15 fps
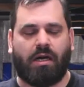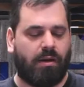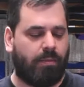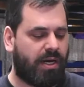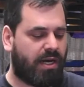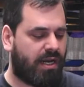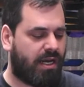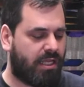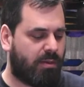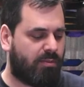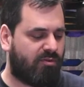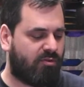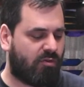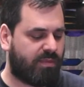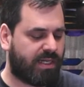uh, about how they
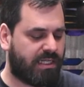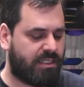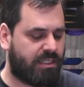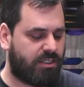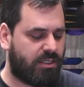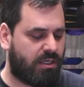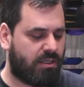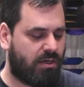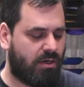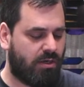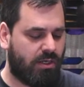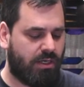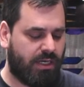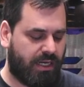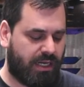perform against each other.
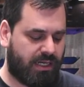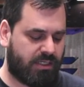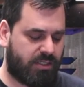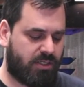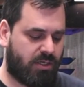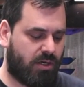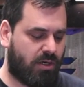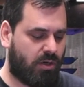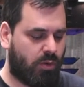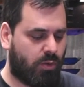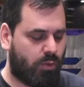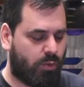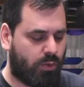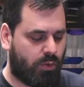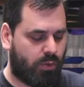And
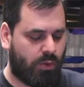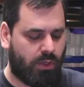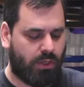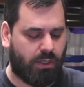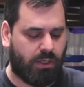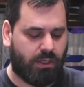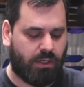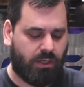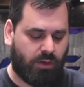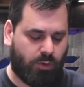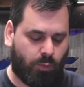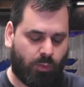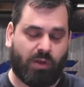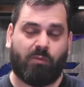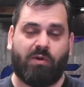so
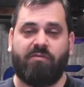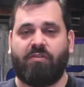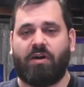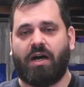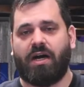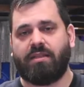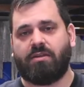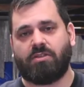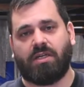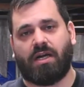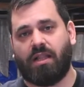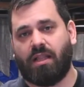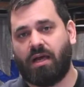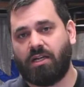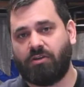when we find there's
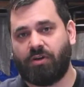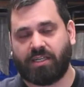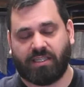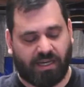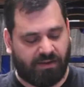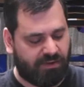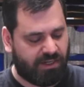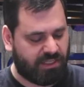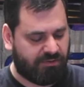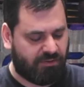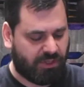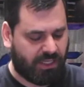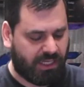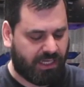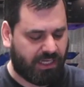not a lot of direct evidence
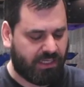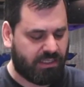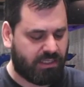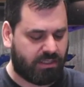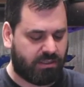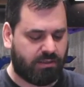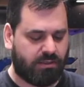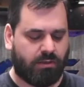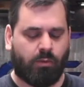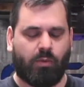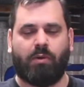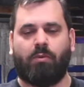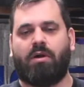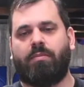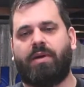for things,
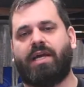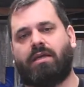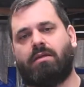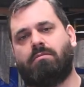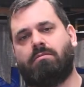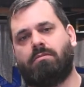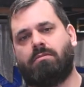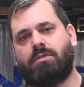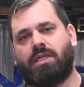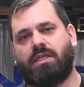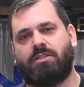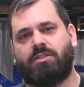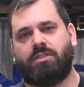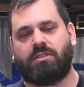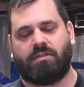we want to make it.
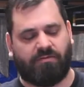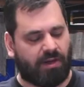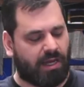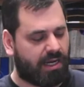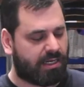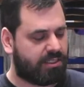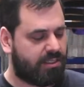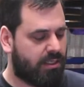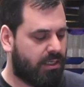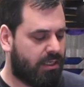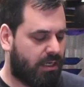That's just the facts.